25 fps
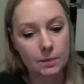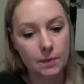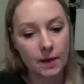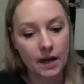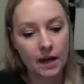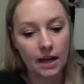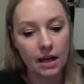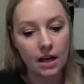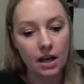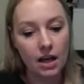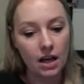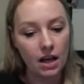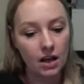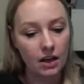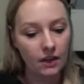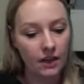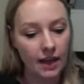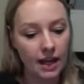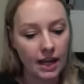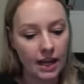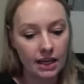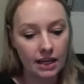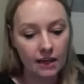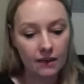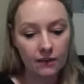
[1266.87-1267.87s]
But
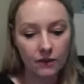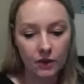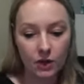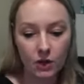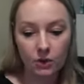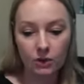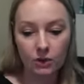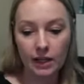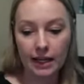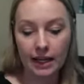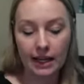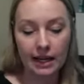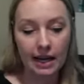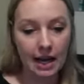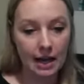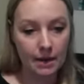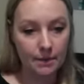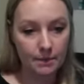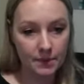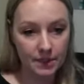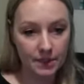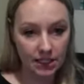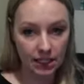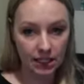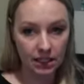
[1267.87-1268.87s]
they give you like an
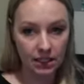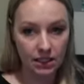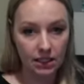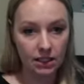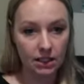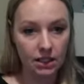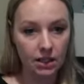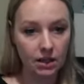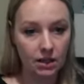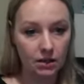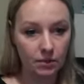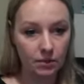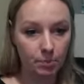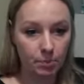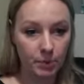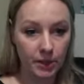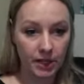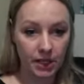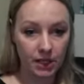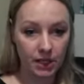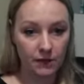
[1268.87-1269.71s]
empty bin.